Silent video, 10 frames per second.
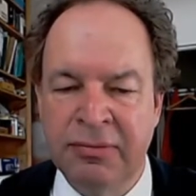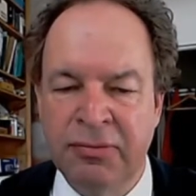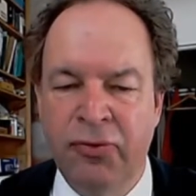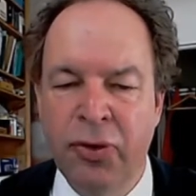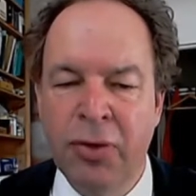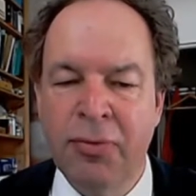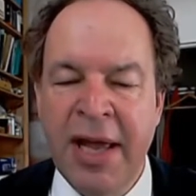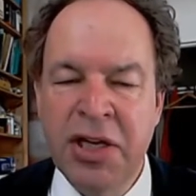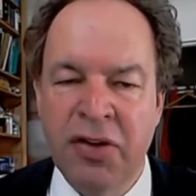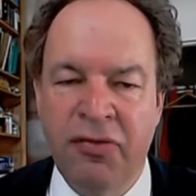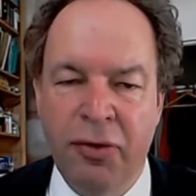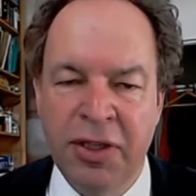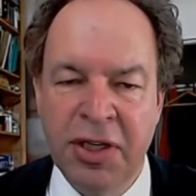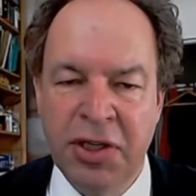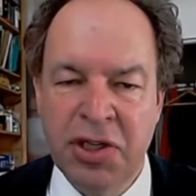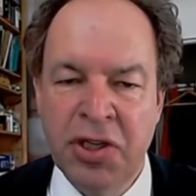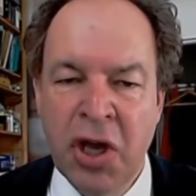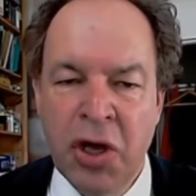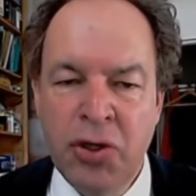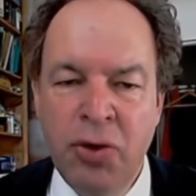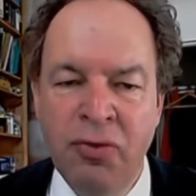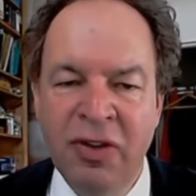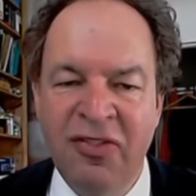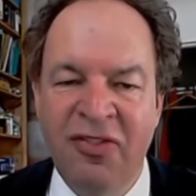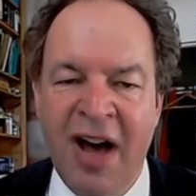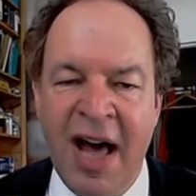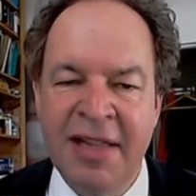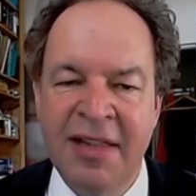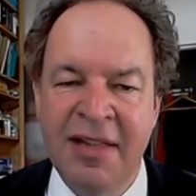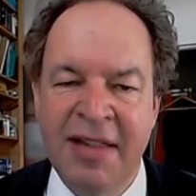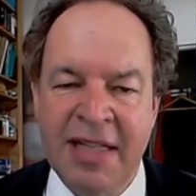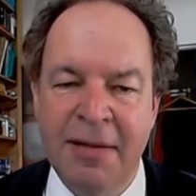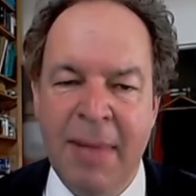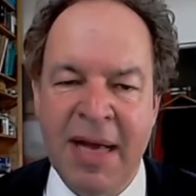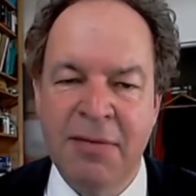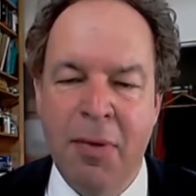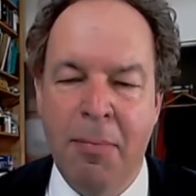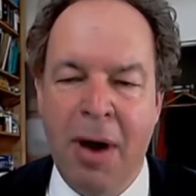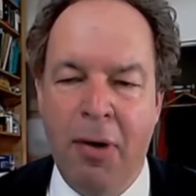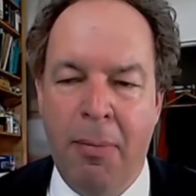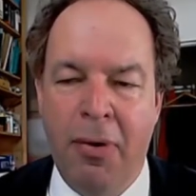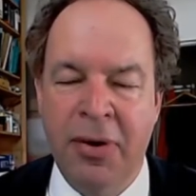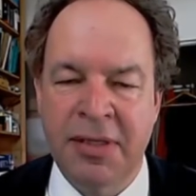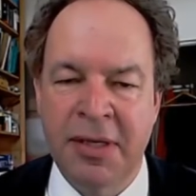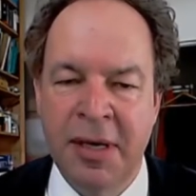full range of voltages, you will find that maximum power point.